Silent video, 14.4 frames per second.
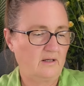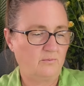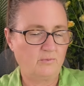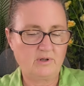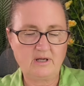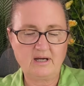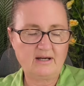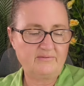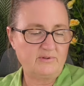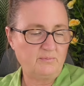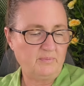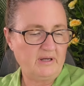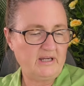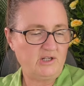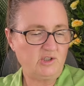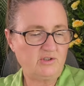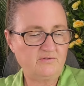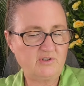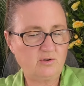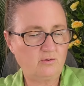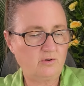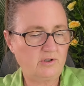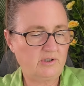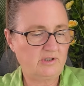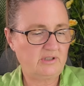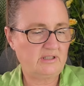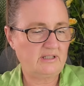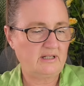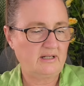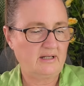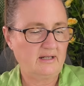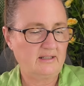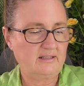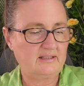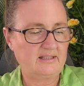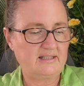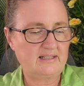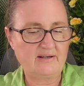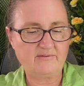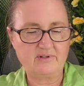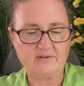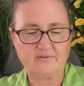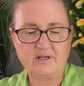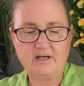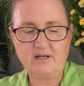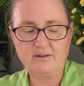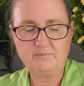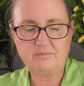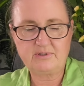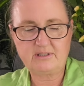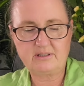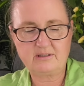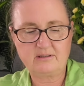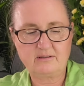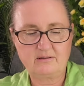We have the Page of Swords, the Seven of Cups.